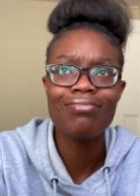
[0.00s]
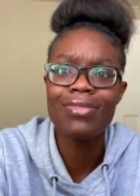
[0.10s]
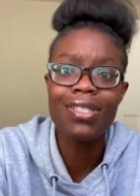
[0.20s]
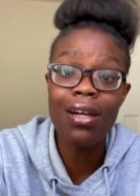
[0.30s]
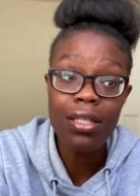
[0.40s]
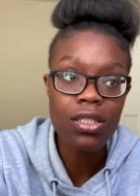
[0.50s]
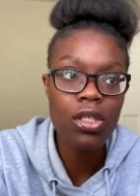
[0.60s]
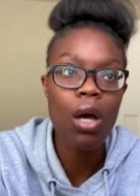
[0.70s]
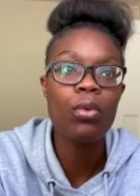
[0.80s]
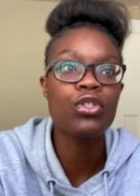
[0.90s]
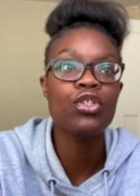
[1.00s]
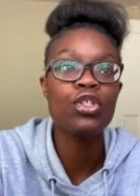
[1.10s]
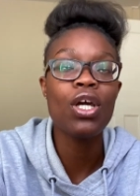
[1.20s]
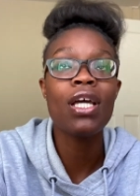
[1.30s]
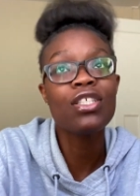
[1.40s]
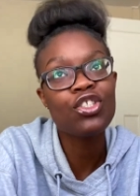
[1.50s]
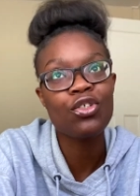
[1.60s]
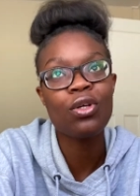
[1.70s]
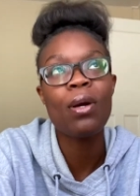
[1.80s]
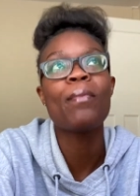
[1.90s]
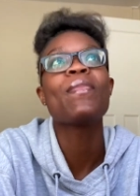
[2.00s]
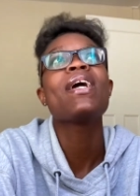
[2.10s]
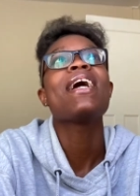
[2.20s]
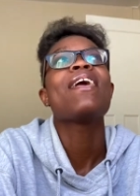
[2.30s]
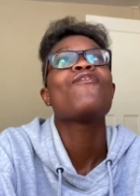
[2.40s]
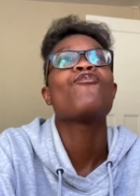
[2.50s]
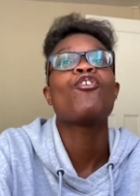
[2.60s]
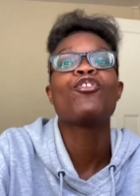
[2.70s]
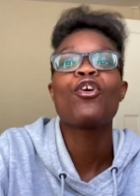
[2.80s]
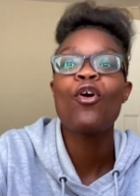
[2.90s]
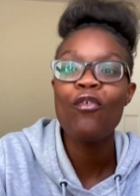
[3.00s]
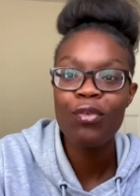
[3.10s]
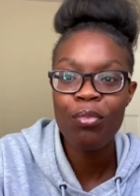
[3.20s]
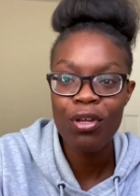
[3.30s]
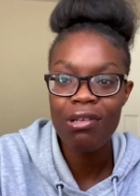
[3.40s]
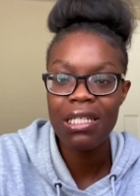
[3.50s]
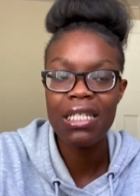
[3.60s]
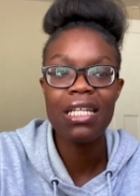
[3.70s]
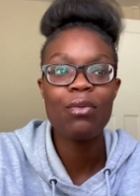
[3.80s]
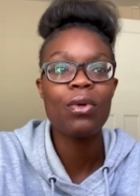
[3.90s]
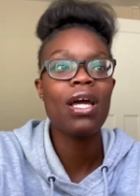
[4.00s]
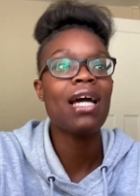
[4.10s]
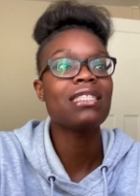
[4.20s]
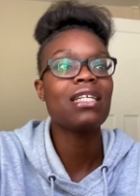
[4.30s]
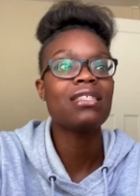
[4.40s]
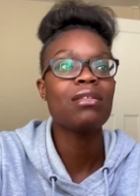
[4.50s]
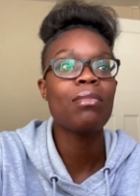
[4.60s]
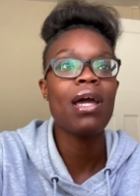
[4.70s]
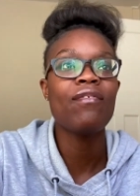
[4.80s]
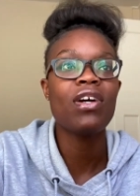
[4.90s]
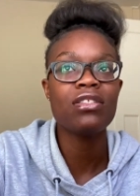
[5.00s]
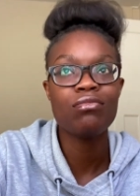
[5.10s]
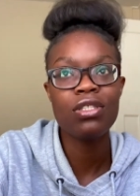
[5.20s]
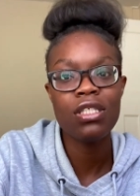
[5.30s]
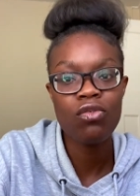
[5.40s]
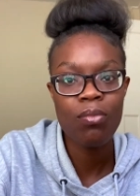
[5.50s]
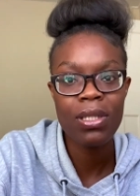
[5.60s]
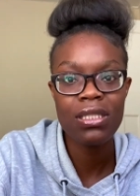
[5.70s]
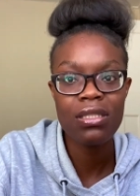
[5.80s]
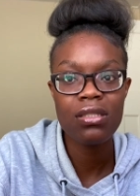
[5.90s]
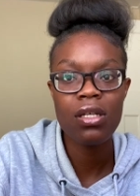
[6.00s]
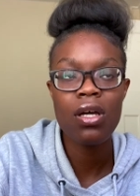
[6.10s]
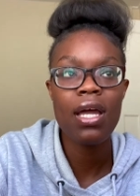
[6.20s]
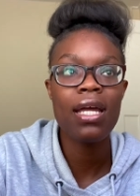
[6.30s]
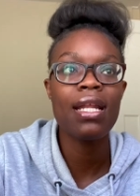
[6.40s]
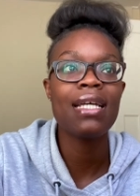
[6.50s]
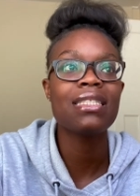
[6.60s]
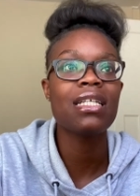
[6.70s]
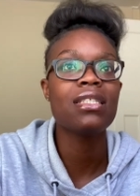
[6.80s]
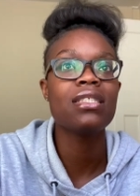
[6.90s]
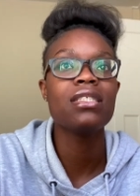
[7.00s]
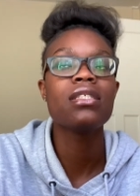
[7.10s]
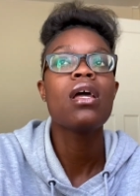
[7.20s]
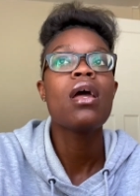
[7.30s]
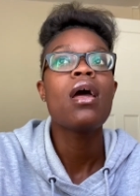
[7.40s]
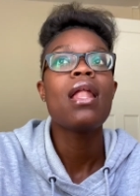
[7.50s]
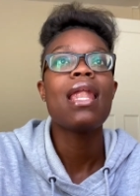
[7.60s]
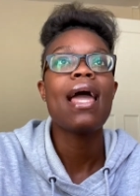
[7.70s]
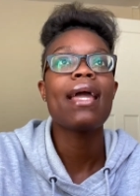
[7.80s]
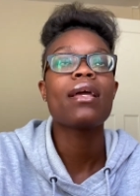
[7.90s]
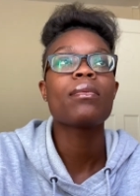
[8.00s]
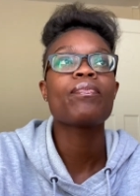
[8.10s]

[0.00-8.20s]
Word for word: done, so I was on Instagram for the COVID period, where I started my fashion business with my sister, and I started this like